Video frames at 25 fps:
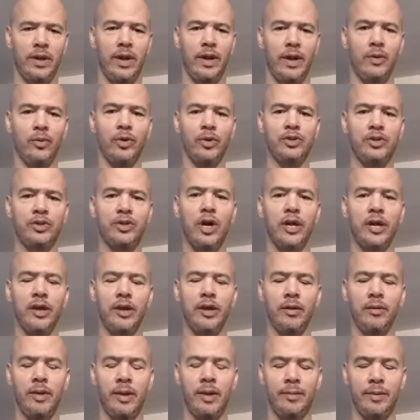And we're
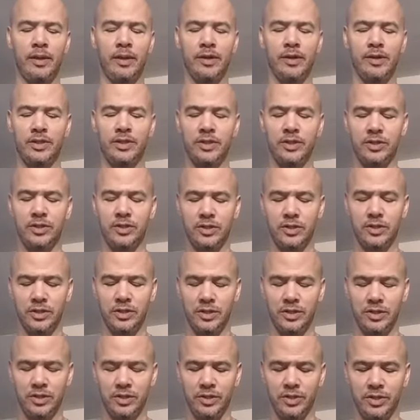talking, I mean, this is
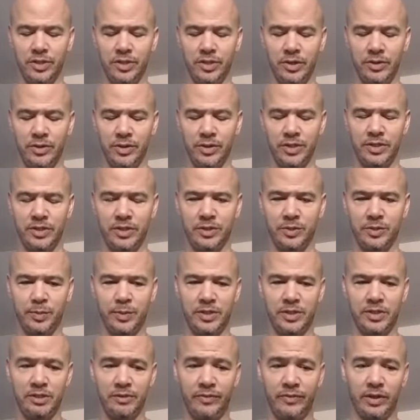a series
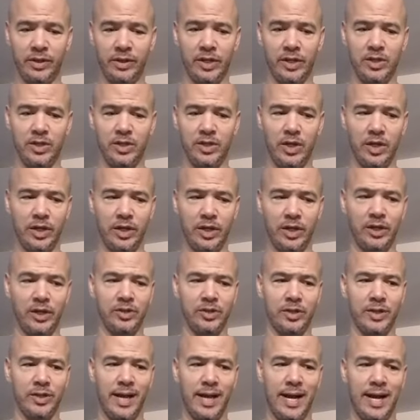specifically talking to
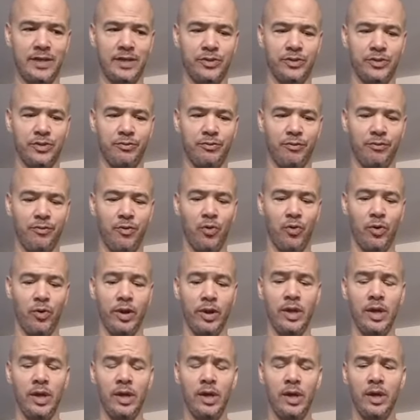guys over 40
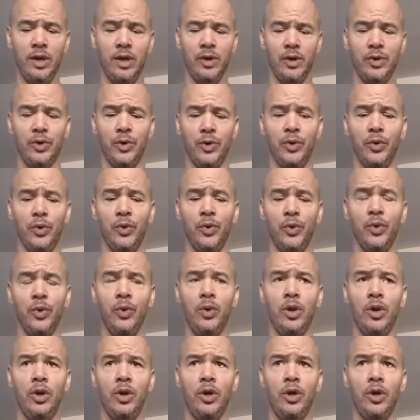who
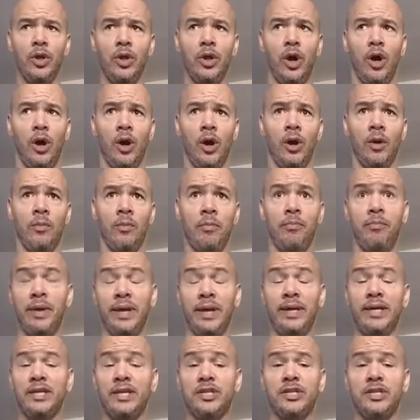our
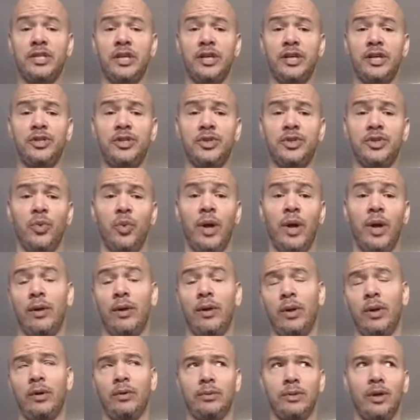biggest issue,
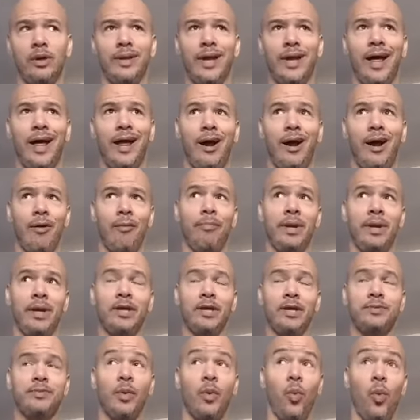well, not our
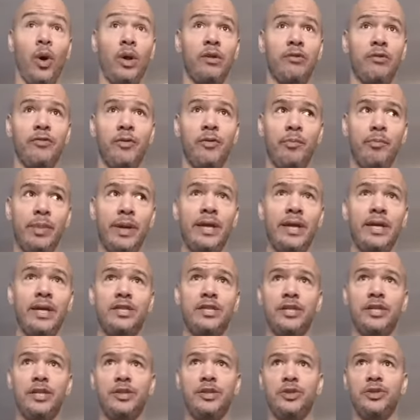biggest, but one of the
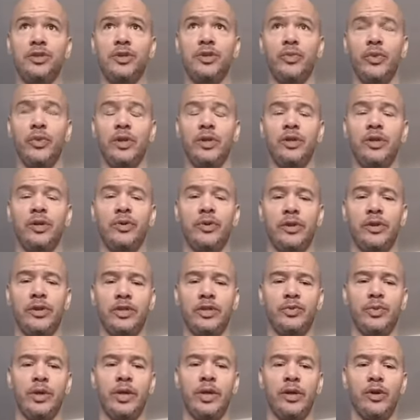biggest issues that we deal with
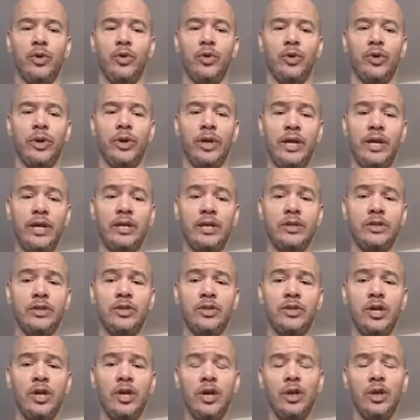as we get older
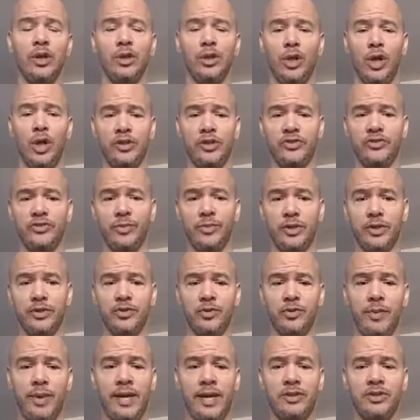is loss of
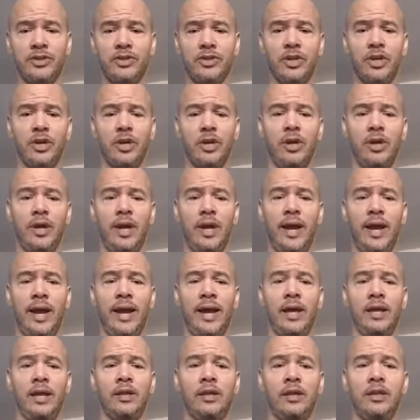muscle mass
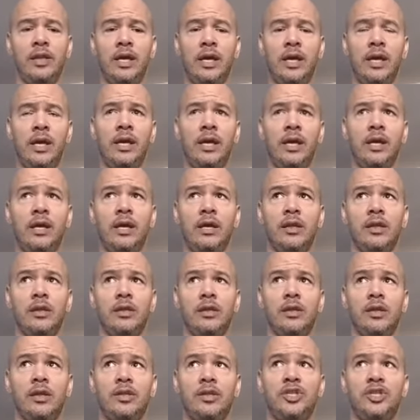and the
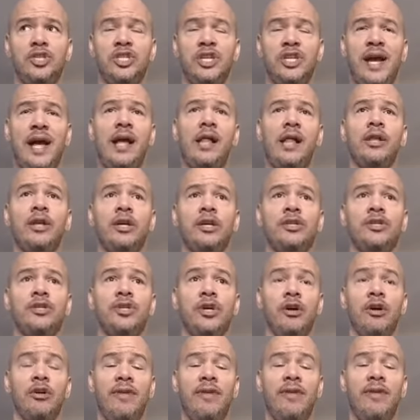challenge
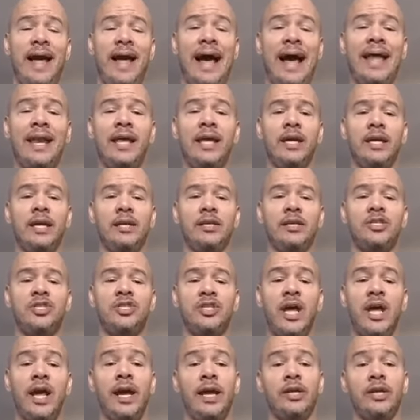of adding and
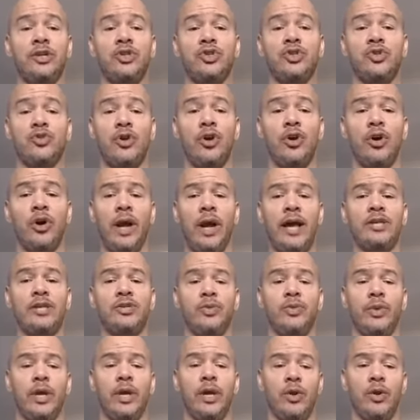staying strong
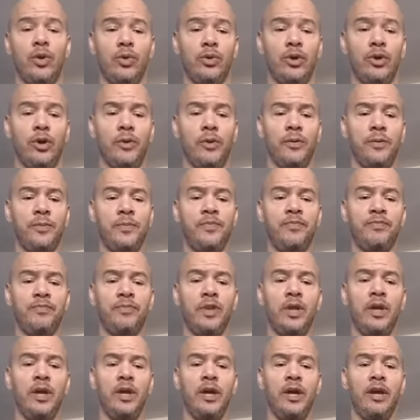as we get older.
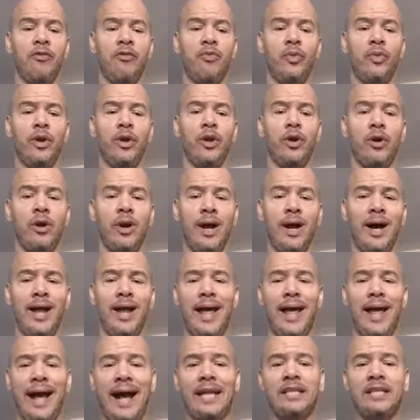If we are
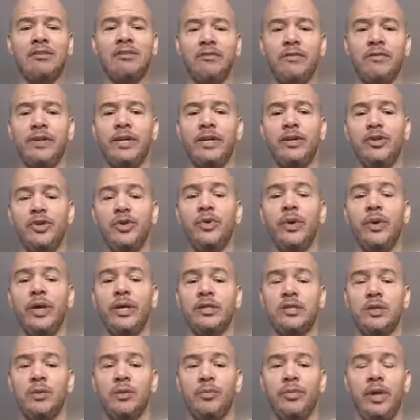not actively
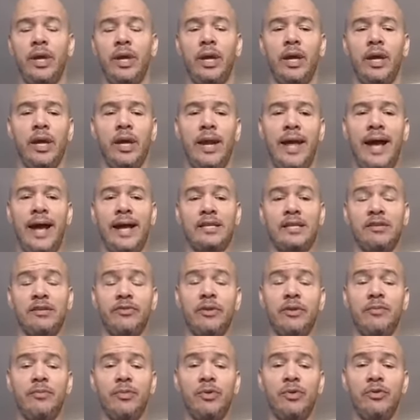doing something and
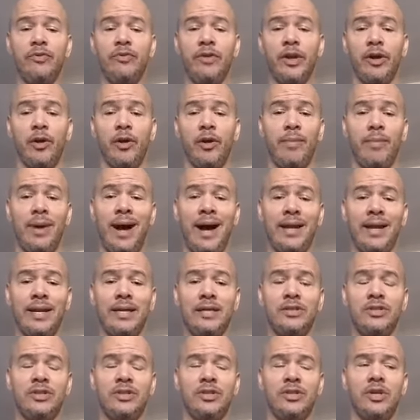actively moving our
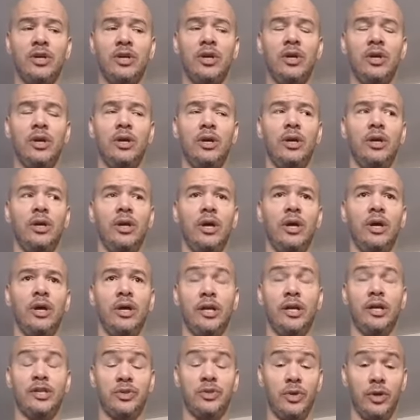bodies,
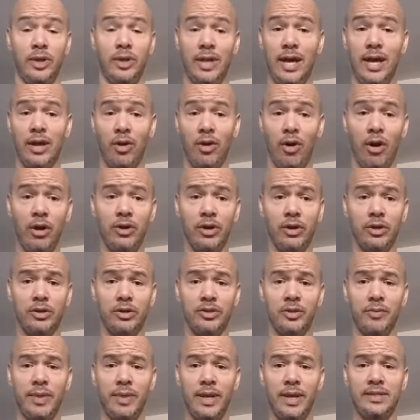it's a lot harder
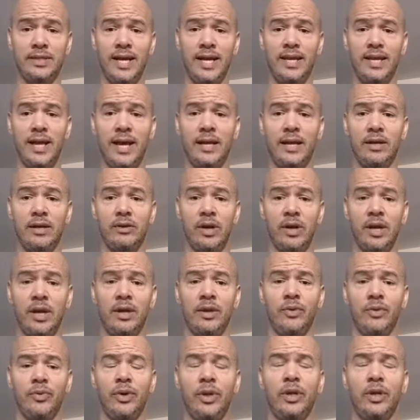to maintain that, right?